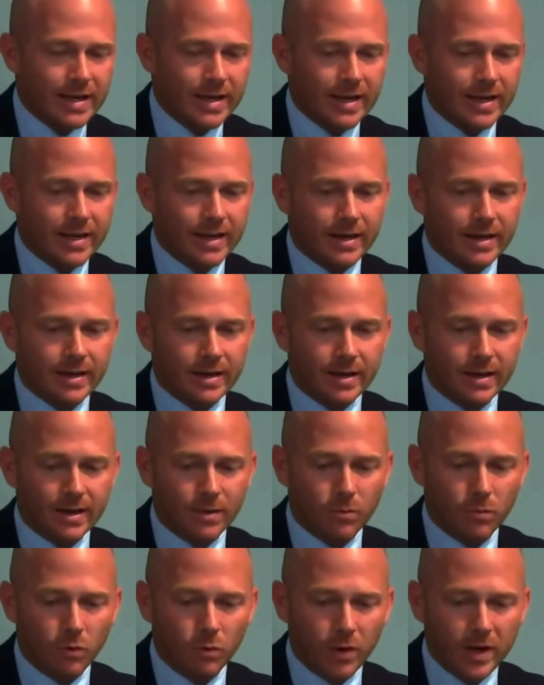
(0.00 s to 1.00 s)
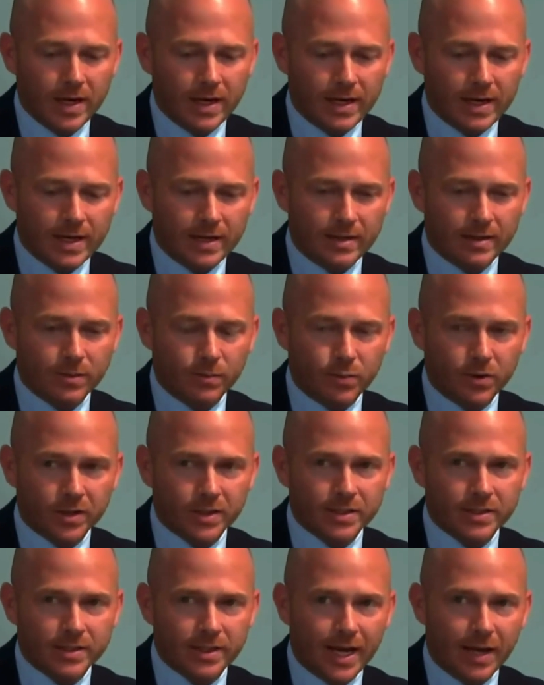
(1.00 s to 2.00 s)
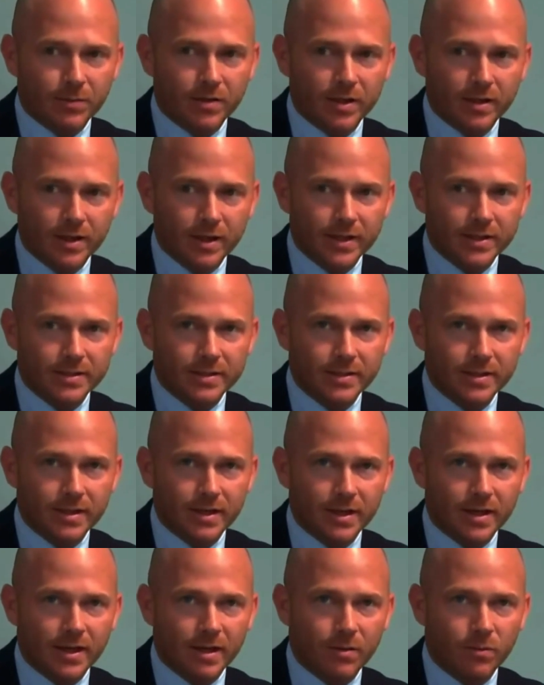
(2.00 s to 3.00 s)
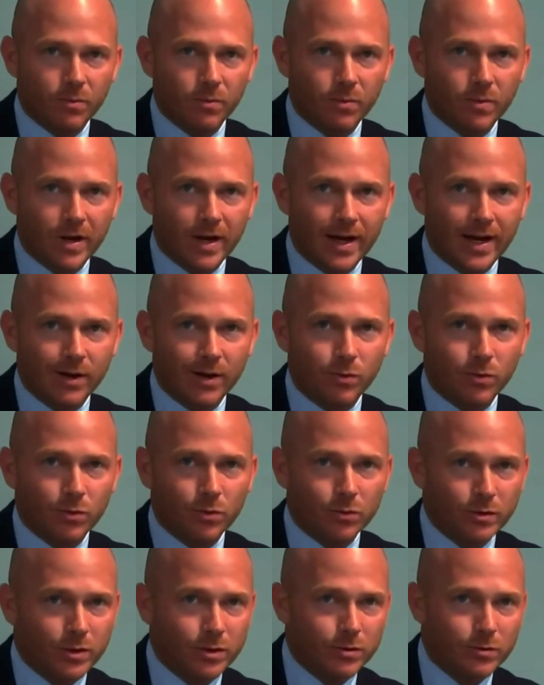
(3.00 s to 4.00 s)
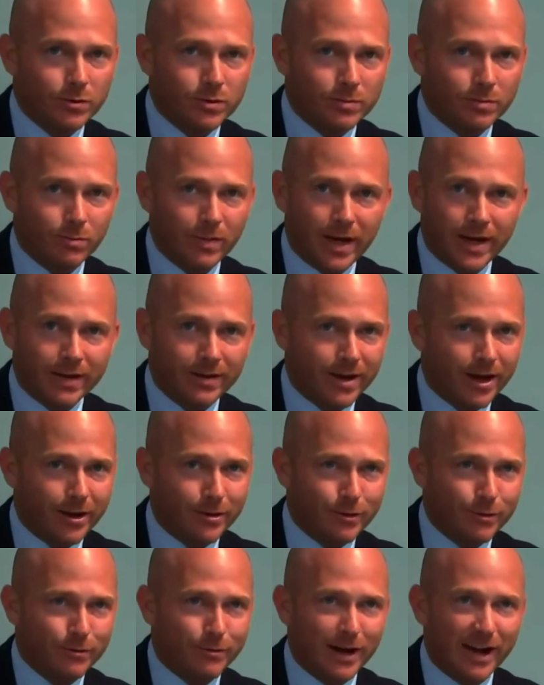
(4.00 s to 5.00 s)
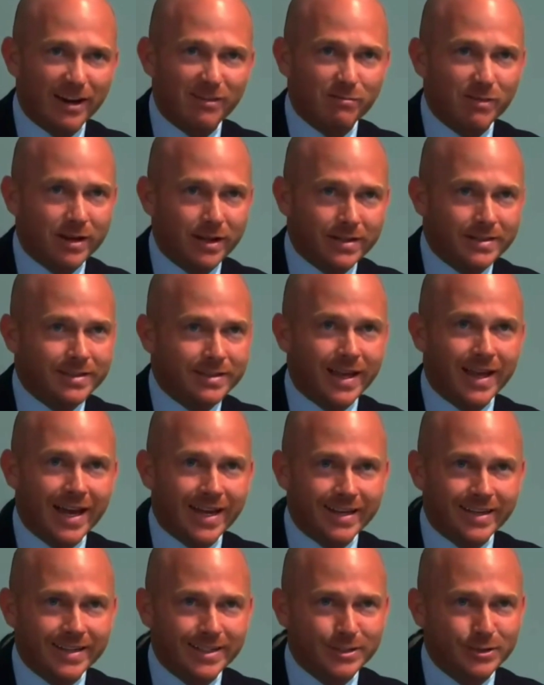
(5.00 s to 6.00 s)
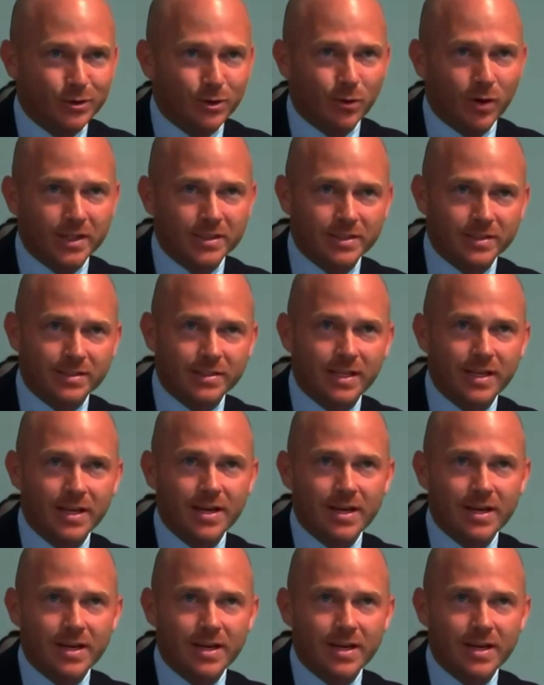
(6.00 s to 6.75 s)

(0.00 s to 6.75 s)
And we need to put a stop to this. I will use my other 5 minutes to add additional questions.